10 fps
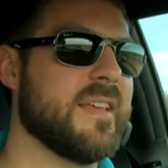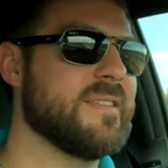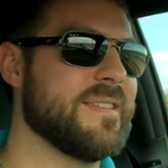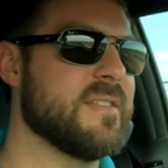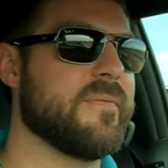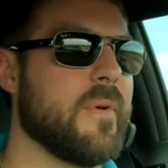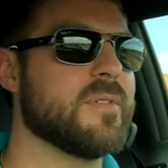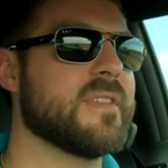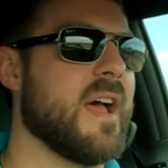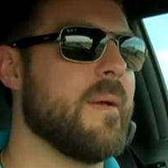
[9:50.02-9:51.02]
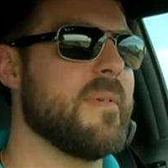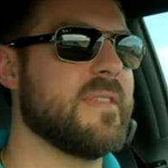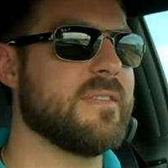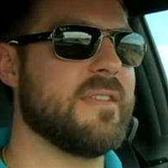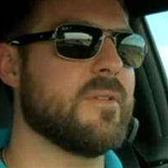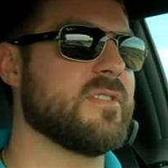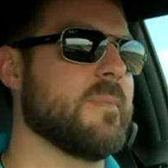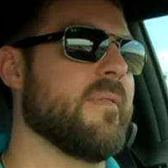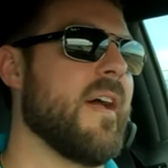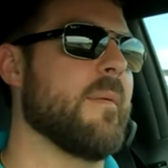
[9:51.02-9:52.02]
said, this is the first time at this
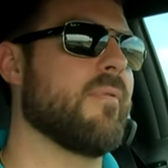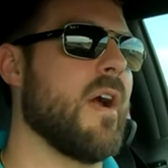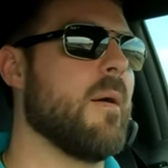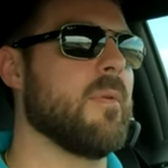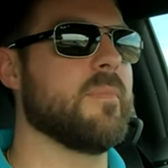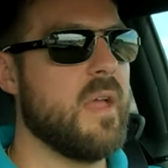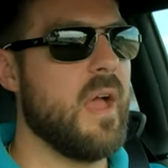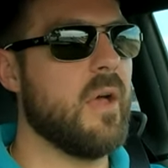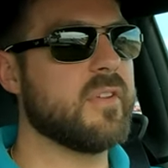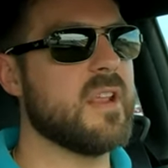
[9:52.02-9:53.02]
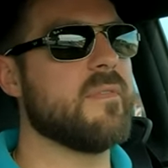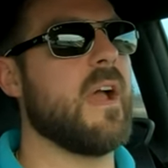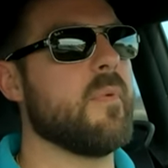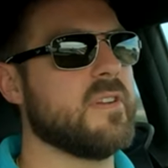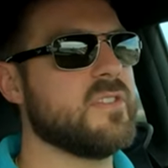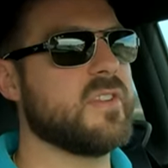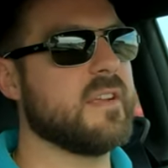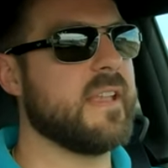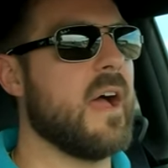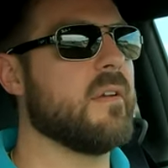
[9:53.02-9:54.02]
dealership I've had a problem. I was getting a vibration
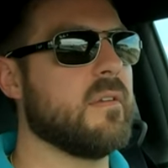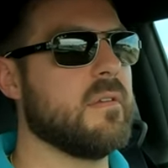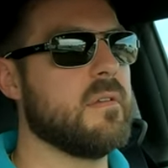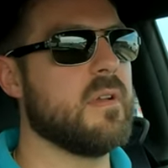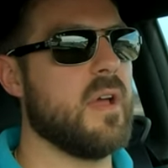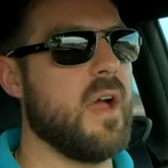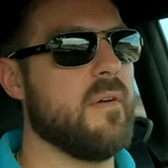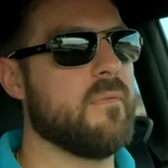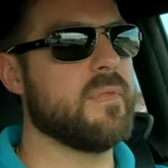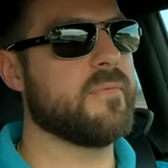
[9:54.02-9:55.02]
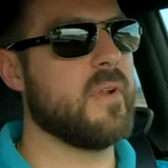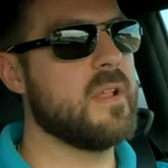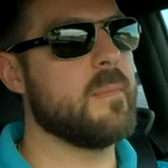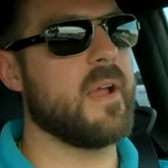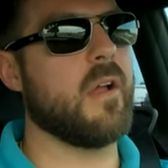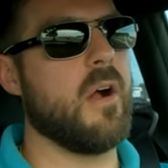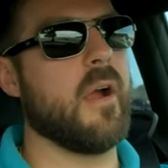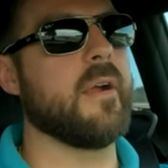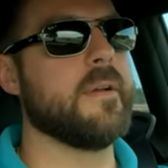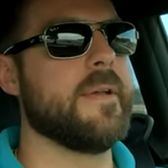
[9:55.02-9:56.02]
checked out uh, from the front end of my
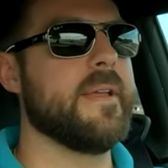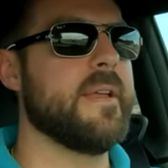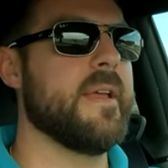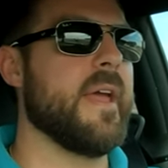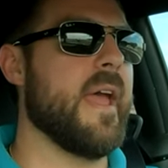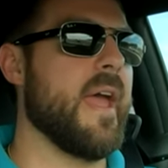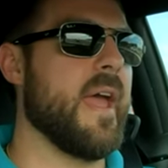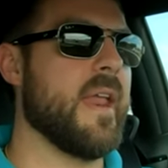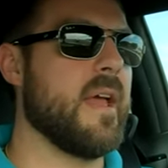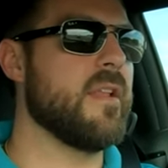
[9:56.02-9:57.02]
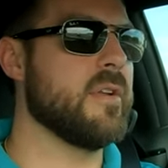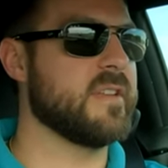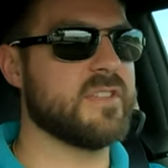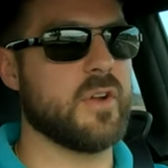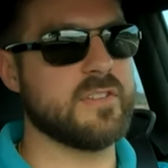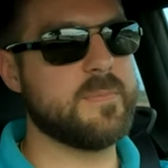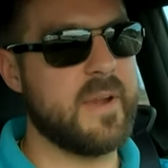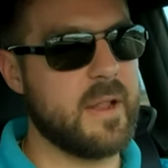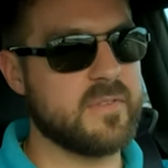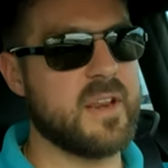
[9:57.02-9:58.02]
car, and I noticed at a certain
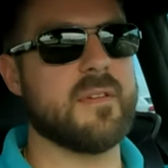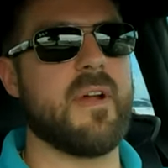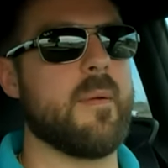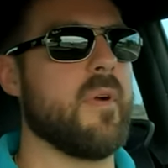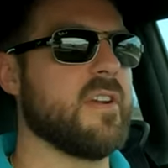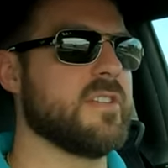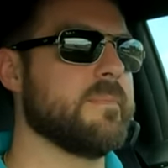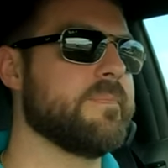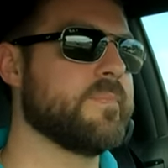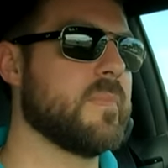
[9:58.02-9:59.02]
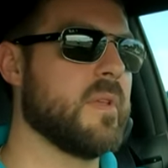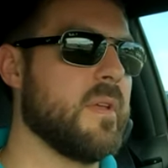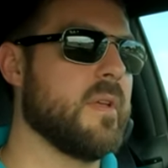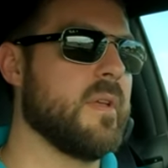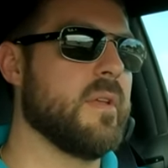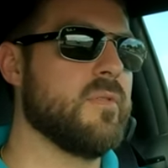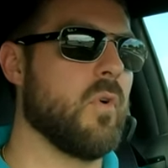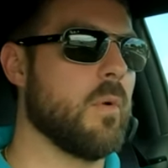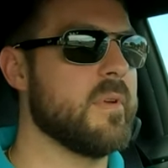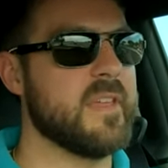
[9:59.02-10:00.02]
speed I was getting a vibration.
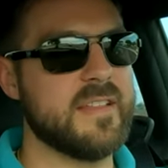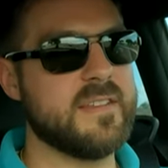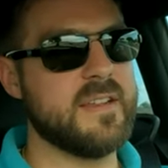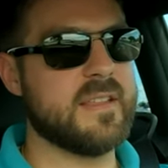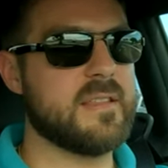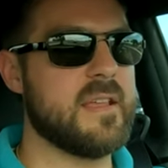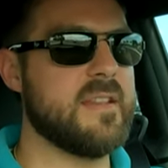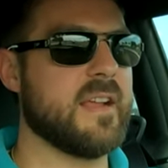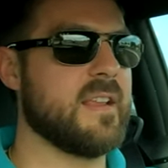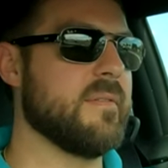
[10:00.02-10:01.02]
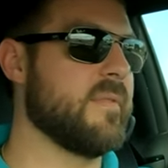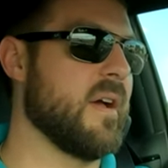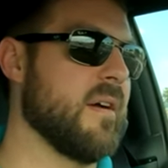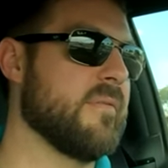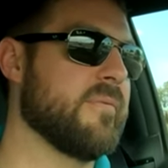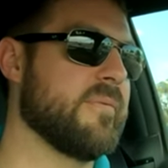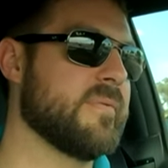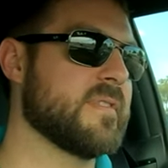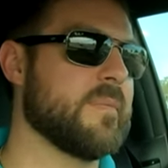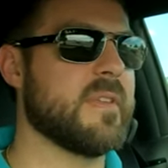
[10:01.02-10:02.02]
Normally that's indi indicative of
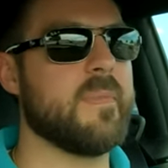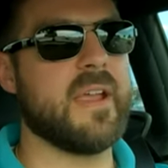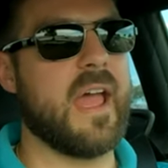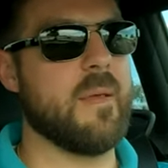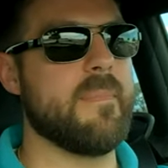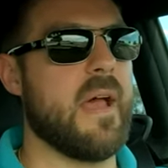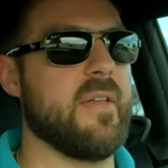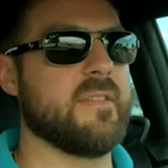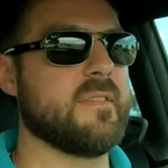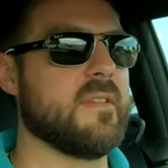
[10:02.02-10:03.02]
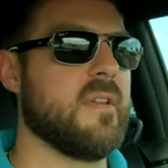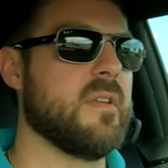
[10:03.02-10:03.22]
something being out of balance.